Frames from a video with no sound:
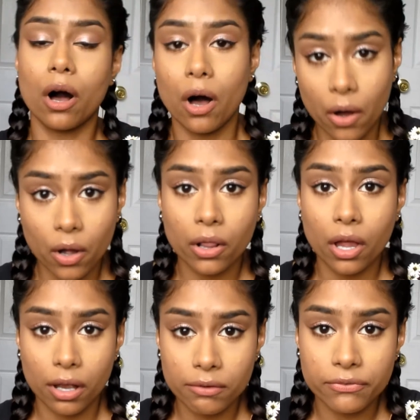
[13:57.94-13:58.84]
all
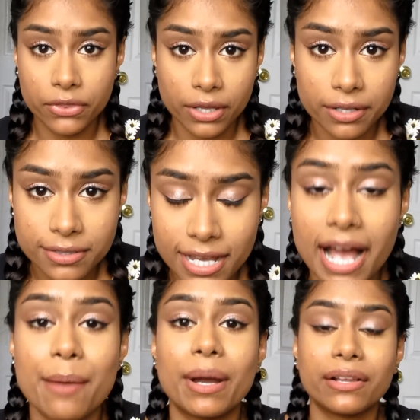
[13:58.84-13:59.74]
of the
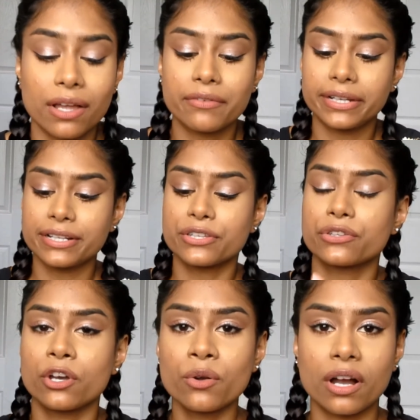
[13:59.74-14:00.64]
time. I love it. It is
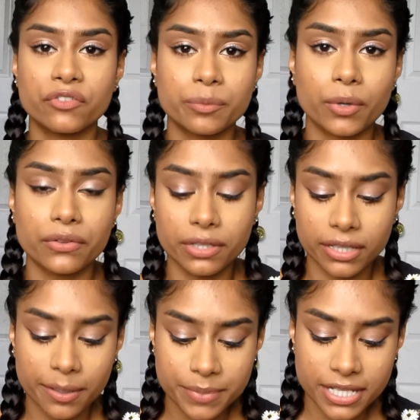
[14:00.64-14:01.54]
so comfortable on the
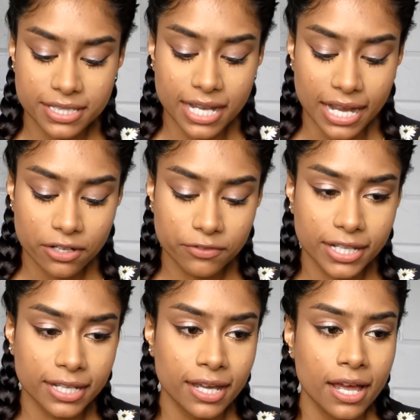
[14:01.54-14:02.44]
lips. It's kind of
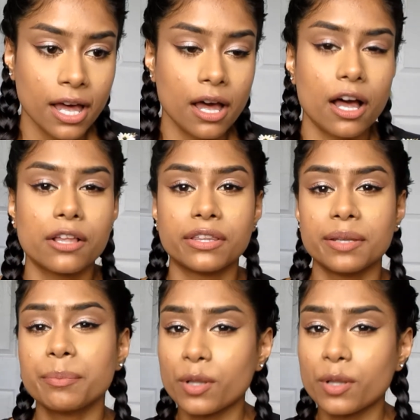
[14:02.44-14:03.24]
like a lip